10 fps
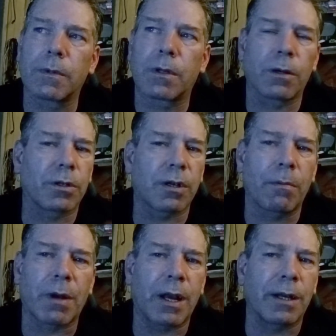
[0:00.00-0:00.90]
There's
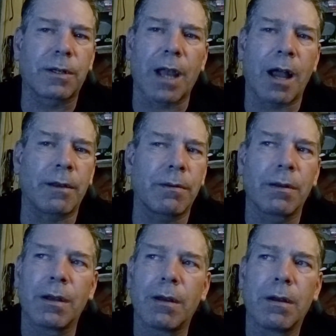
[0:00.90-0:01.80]
somebody that's got
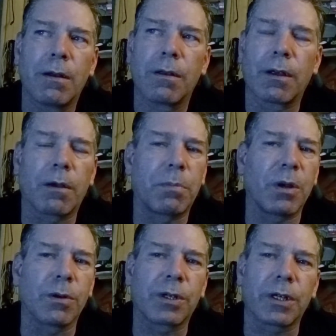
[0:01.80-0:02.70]
the
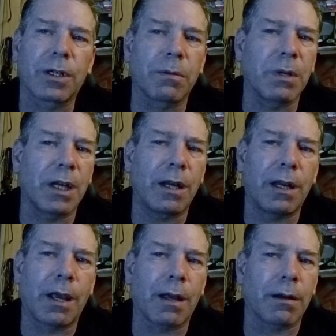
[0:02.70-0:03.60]
computer system in
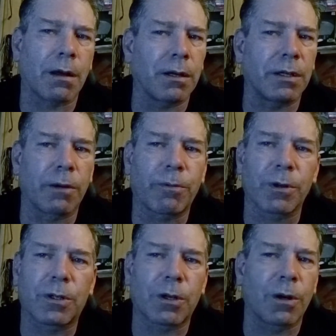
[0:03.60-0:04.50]
Indiana on a
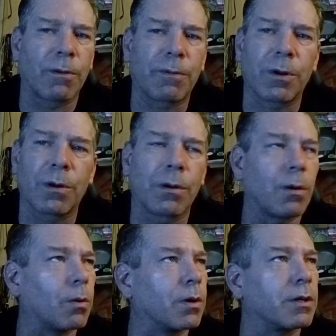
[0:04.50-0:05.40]
different server
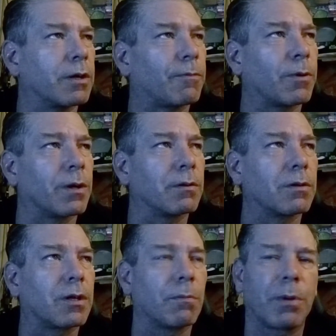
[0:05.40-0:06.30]
or a different
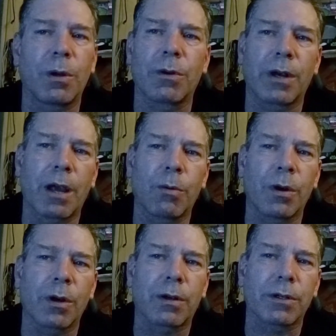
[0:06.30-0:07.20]
computer
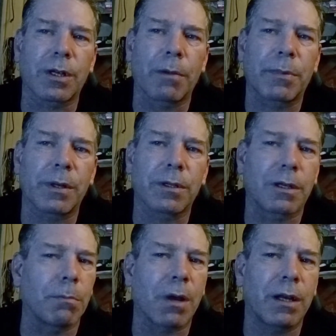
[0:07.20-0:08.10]
network or something.
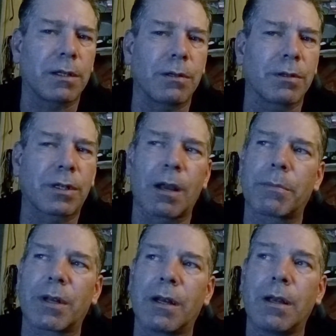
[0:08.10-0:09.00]
Somebody's doing
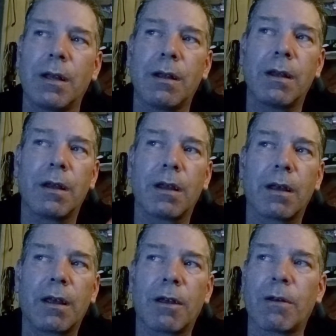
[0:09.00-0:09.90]
something,
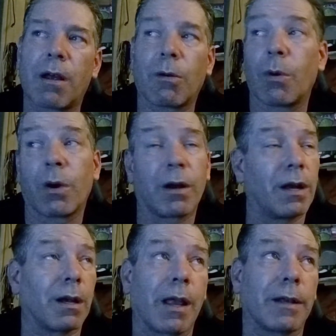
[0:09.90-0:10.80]
or
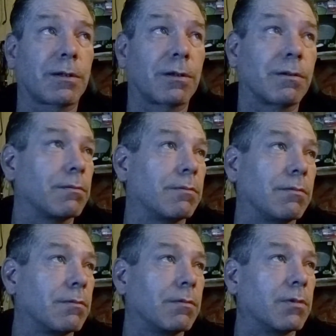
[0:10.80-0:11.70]
unless
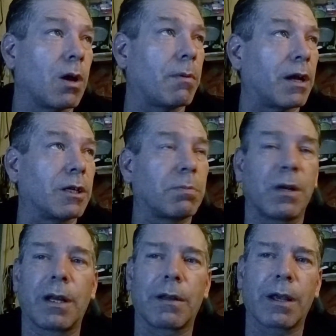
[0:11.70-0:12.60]
nobody's
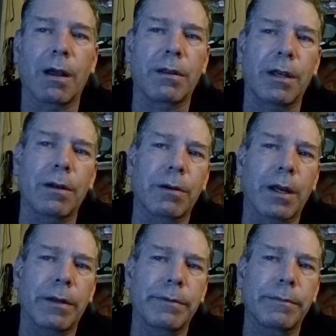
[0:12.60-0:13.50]
putting anything on the internet.